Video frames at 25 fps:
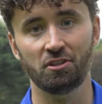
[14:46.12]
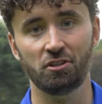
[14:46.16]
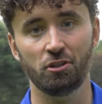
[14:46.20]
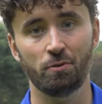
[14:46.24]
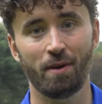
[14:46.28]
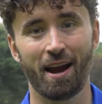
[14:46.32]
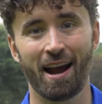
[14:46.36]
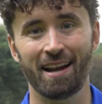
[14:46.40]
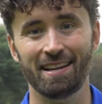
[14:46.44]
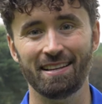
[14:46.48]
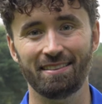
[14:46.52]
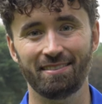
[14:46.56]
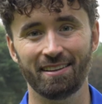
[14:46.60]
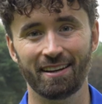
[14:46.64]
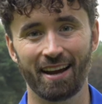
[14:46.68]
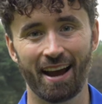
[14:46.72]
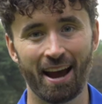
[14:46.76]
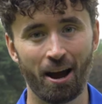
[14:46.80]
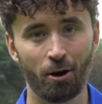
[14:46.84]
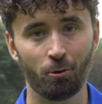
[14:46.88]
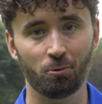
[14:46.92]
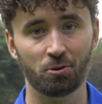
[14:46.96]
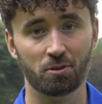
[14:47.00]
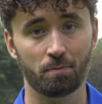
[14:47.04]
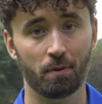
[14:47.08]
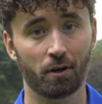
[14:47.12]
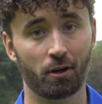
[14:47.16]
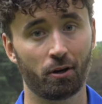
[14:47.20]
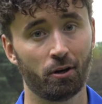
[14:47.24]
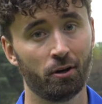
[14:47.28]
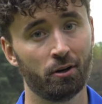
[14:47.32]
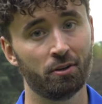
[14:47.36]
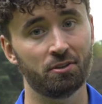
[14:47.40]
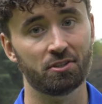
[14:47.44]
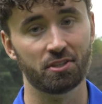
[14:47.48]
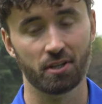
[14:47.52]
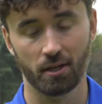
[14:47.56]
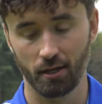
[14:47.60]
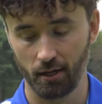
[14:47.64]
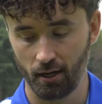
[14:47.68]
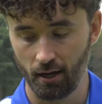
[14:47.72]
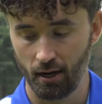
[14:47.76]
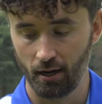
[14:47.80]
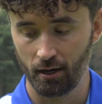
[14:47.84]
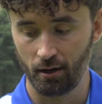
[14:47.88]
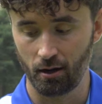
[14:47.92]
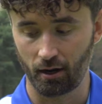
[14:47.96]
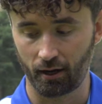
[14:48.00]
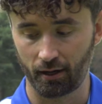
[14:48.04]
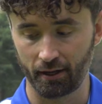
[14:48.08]
me to do anything else because
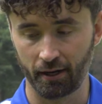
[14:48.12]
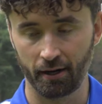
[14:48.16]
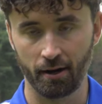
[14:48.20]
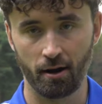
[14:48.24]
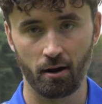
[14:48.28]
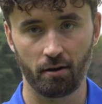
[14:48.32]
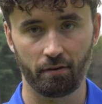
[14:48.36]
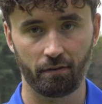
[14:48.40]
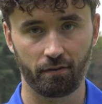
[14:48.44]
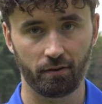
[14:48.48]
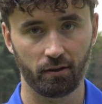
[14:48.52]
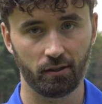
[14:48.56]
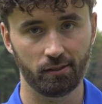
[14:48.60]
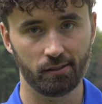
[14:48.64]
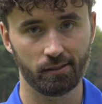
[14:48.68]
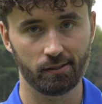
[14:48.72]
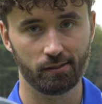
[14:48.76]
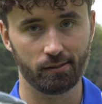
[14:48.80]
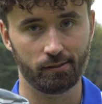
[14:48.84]
luckily enough,